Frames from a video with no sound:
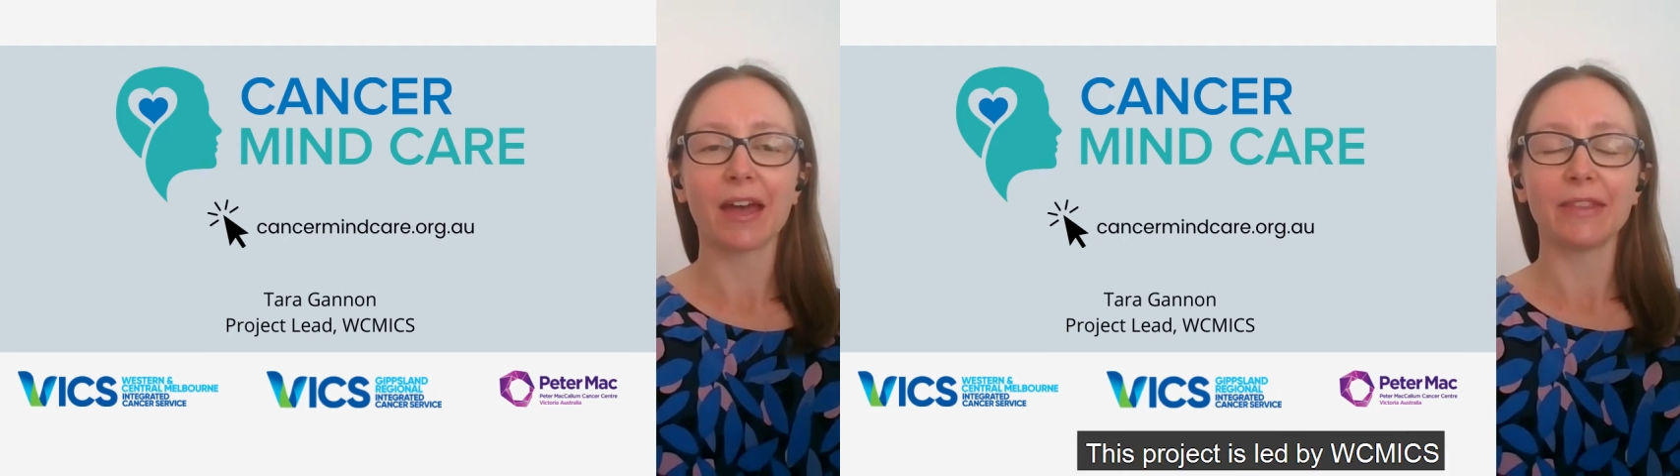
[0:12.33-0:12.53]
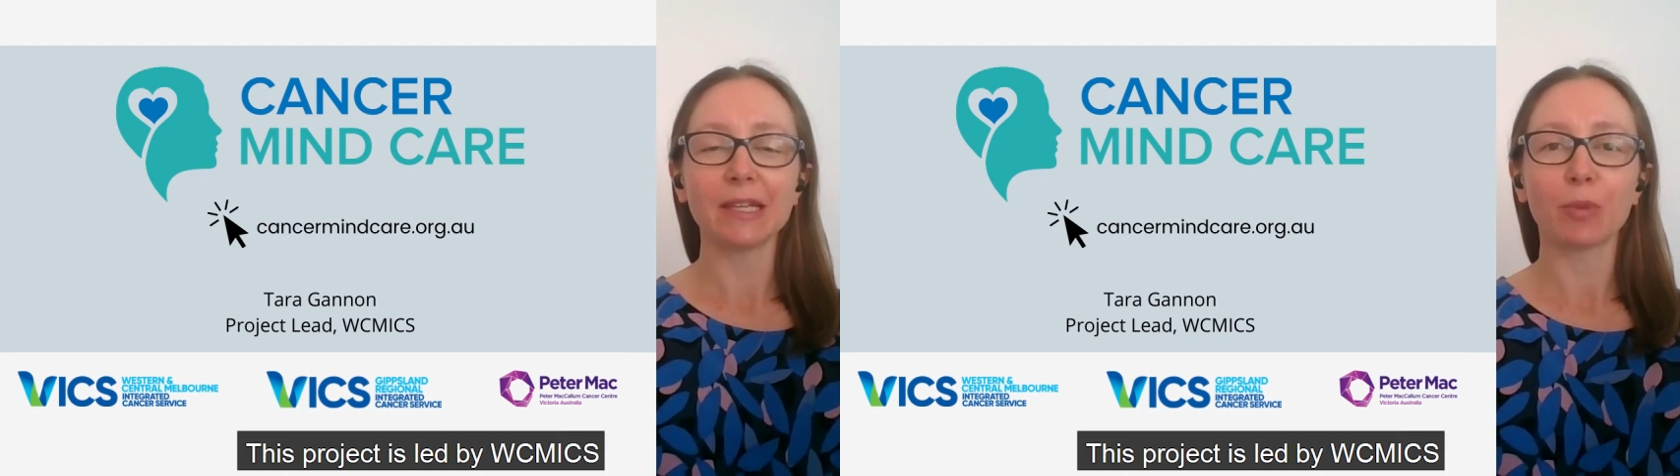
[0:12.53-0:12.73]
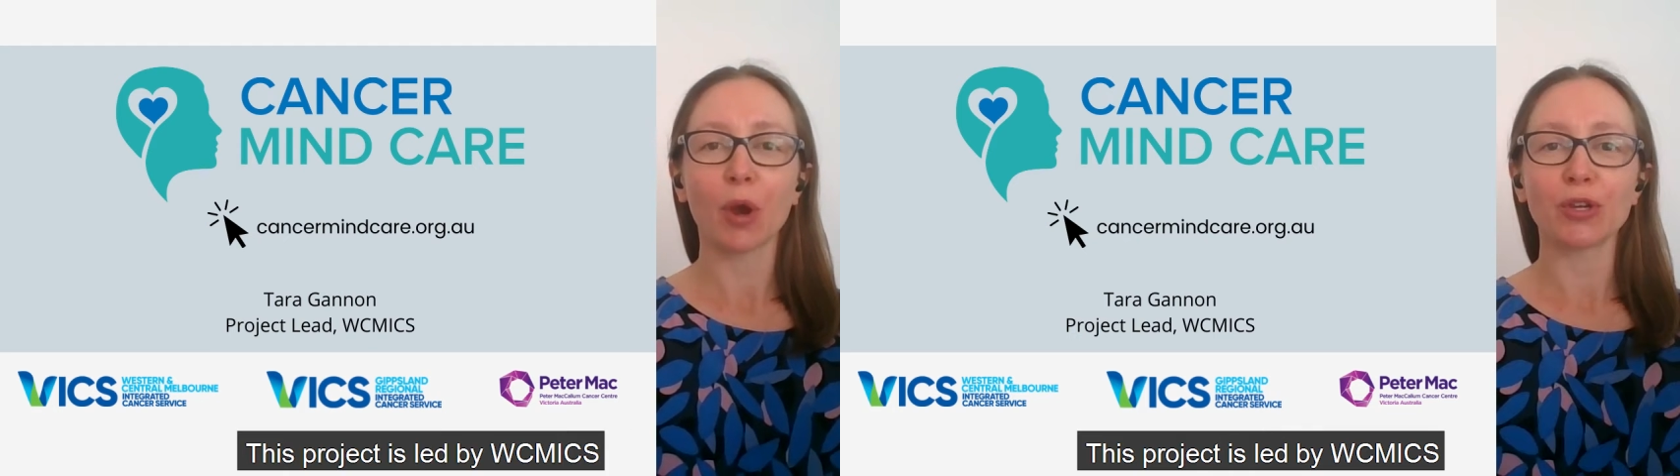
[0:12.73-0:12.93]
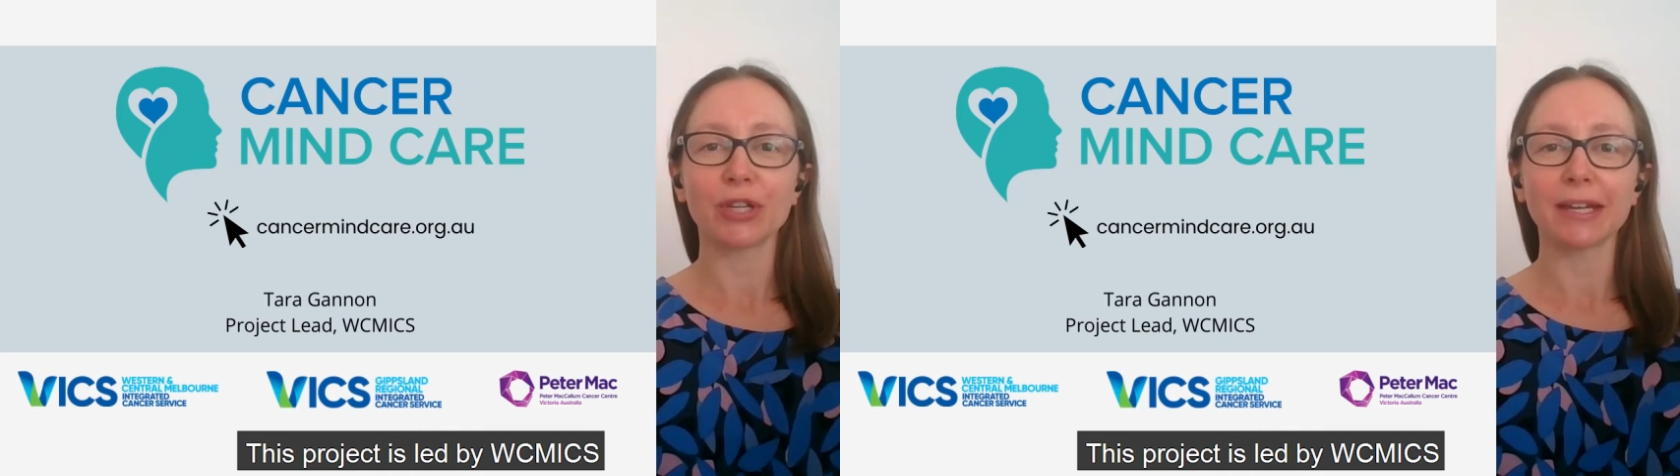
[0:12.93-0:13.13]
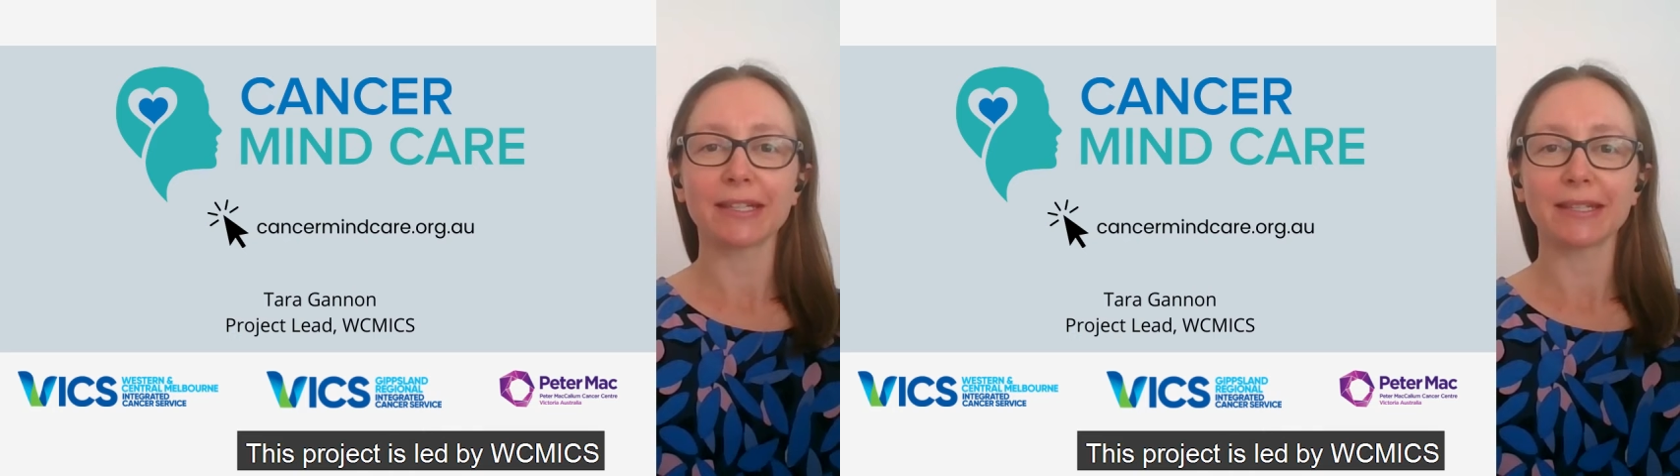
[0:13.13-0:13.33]
This
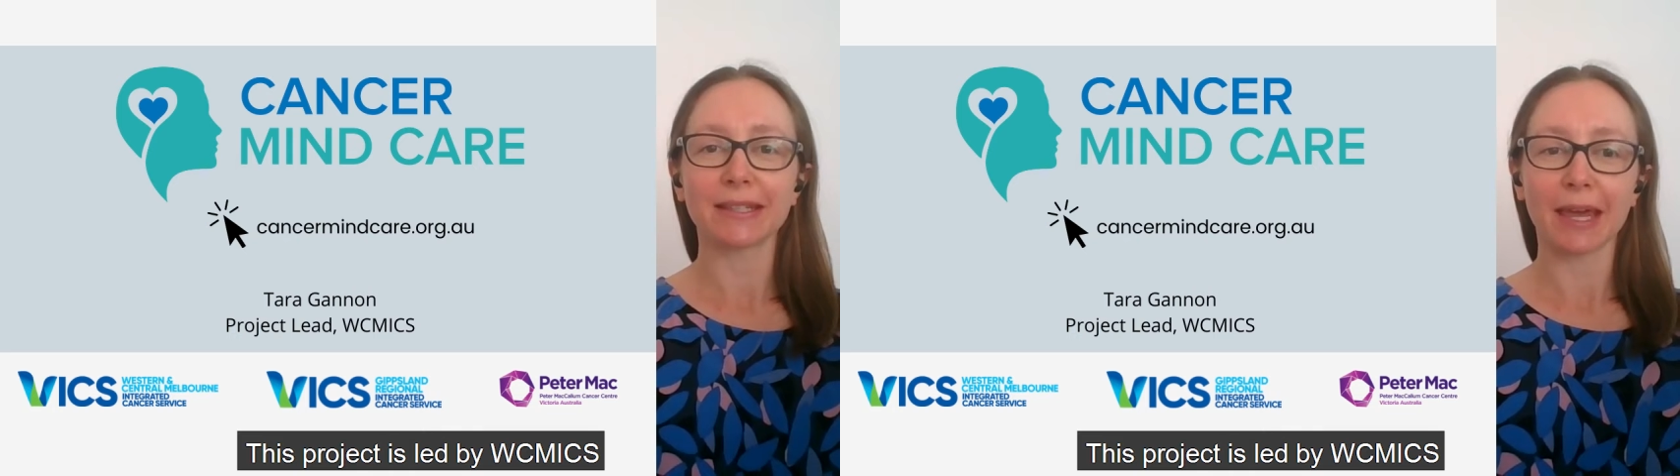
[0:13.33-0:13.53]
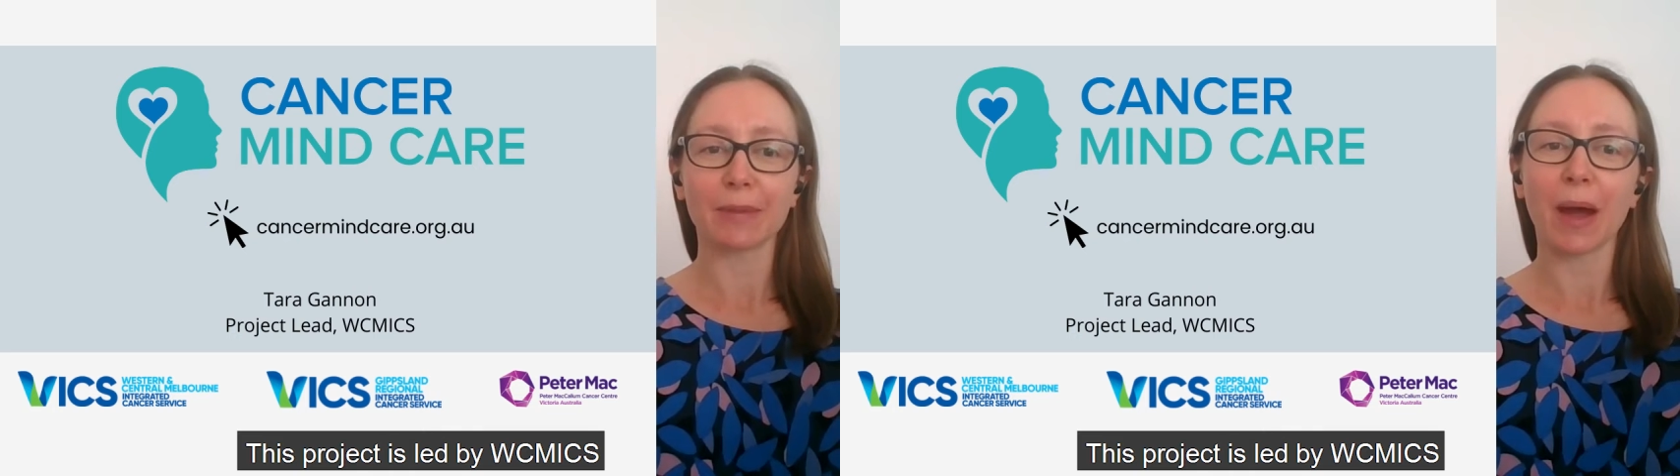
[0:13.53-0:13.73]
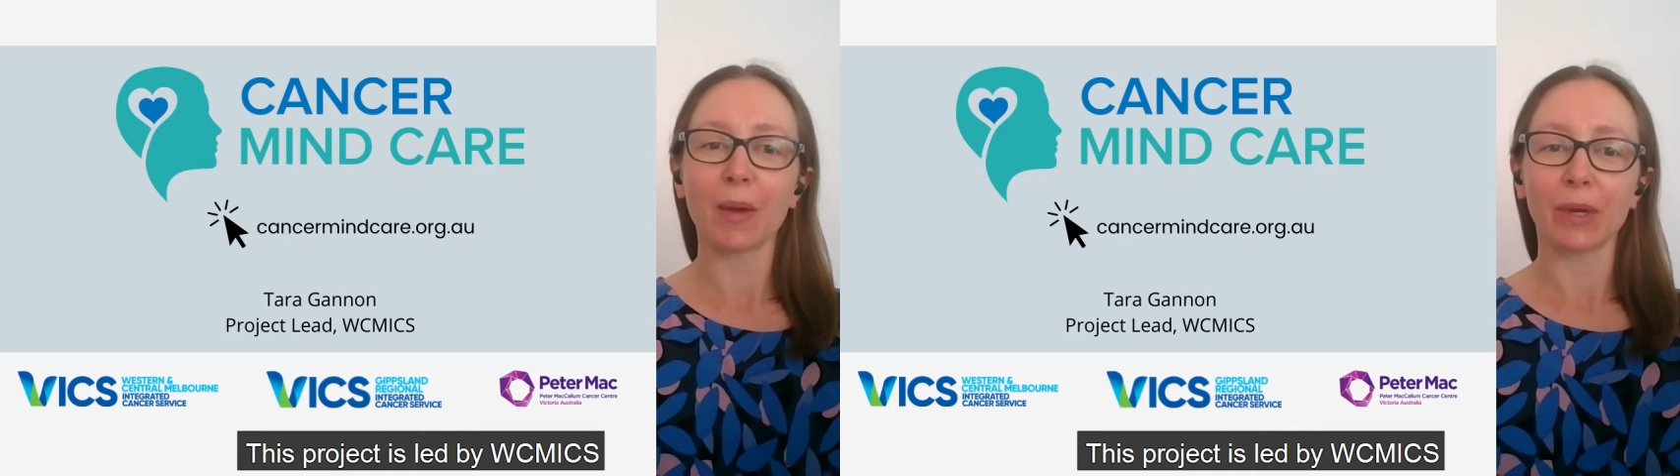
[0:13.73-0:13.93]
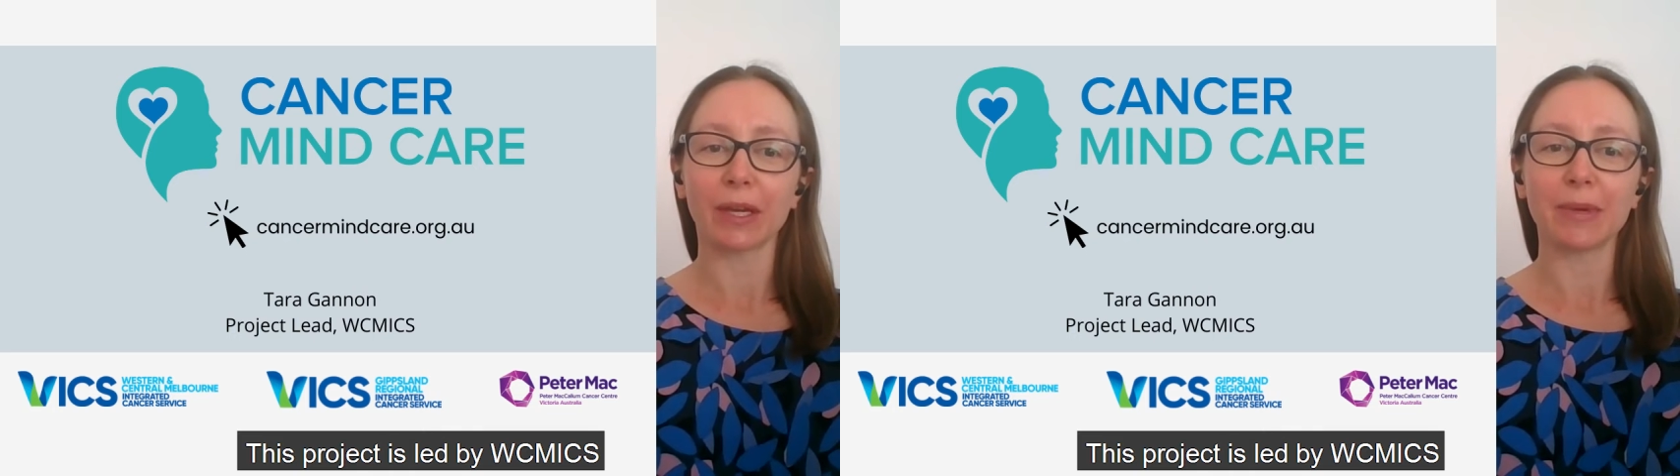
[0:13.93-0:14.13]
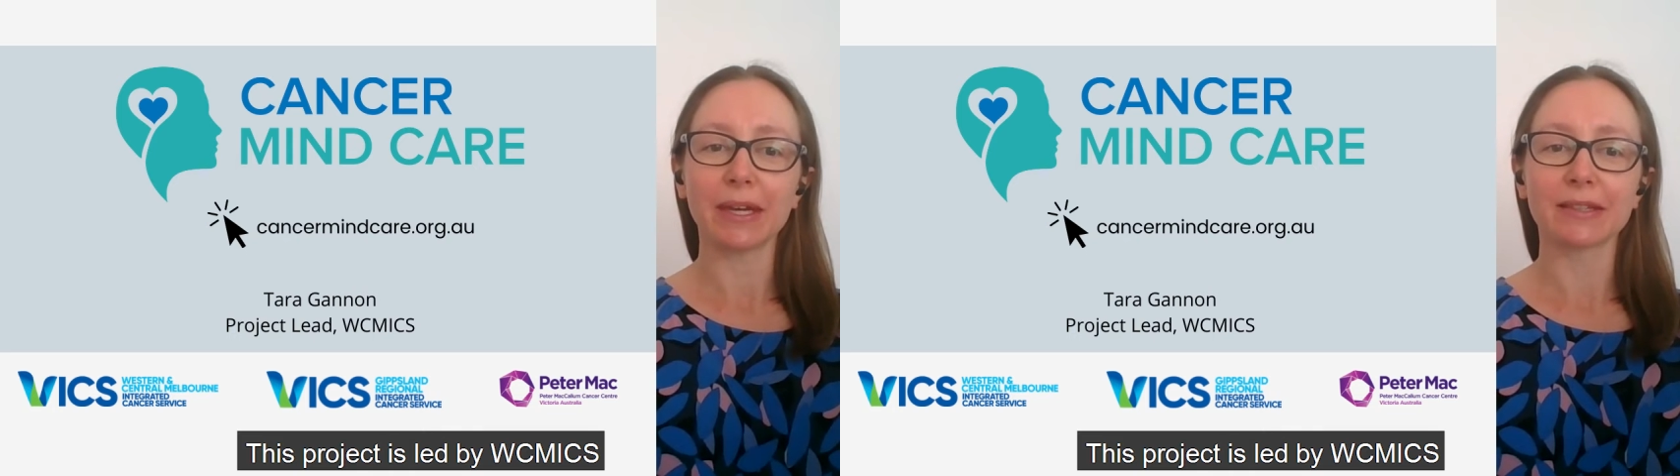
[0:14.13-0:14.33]
project is led by
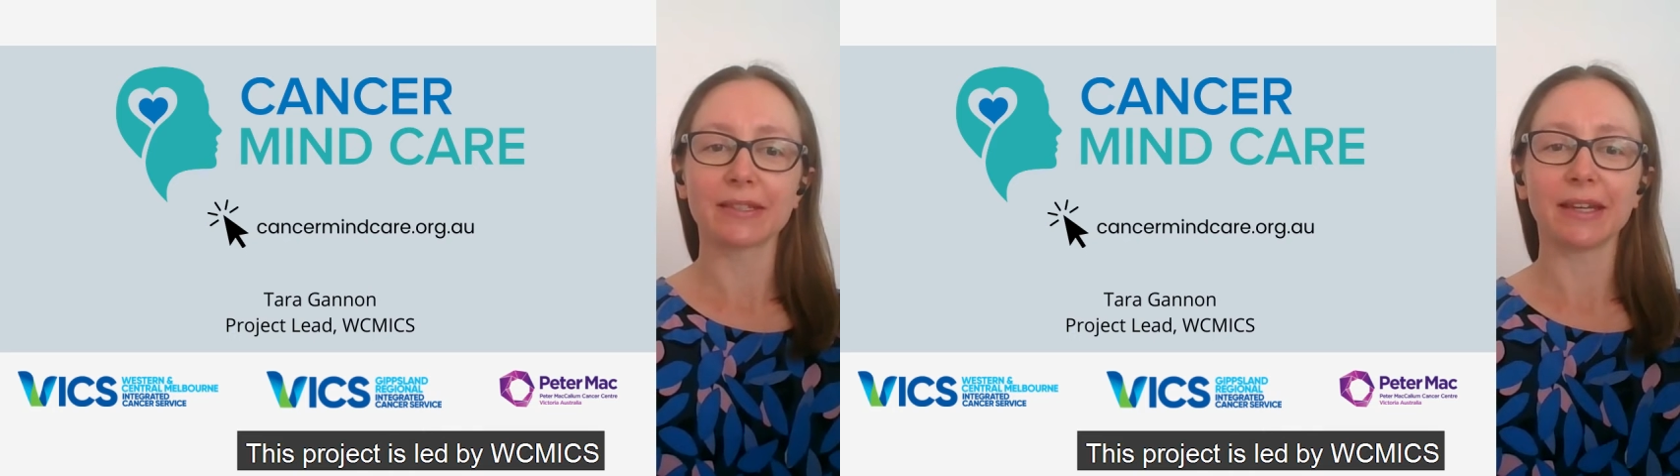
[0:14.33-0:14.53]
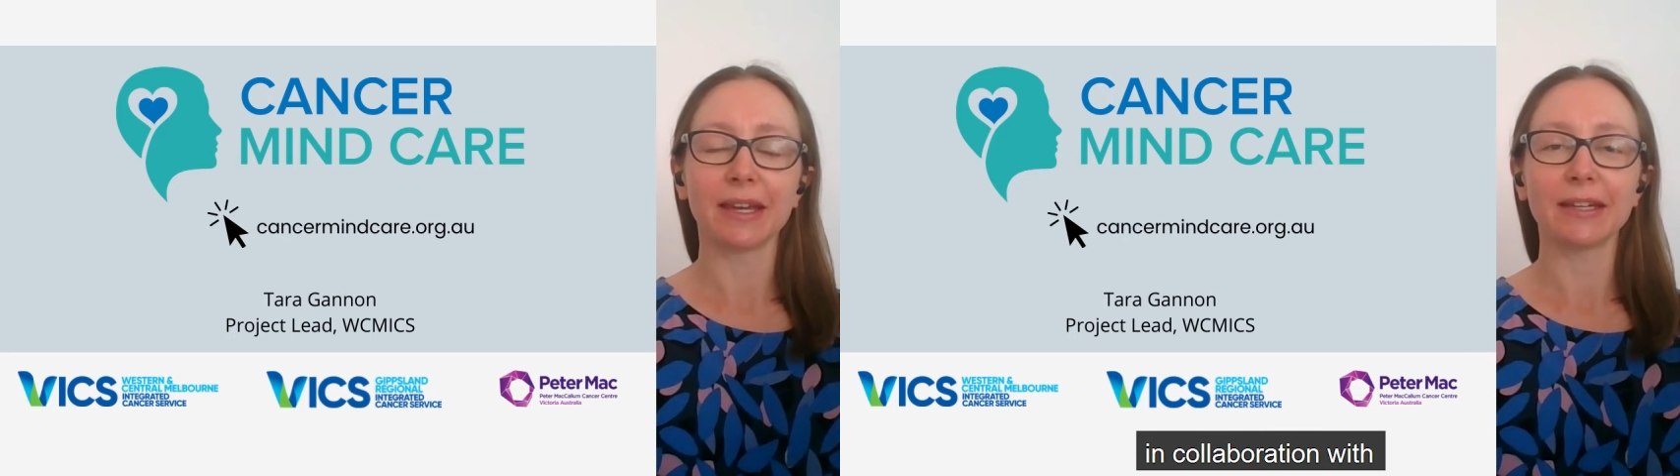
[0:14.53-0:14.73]
WCMICS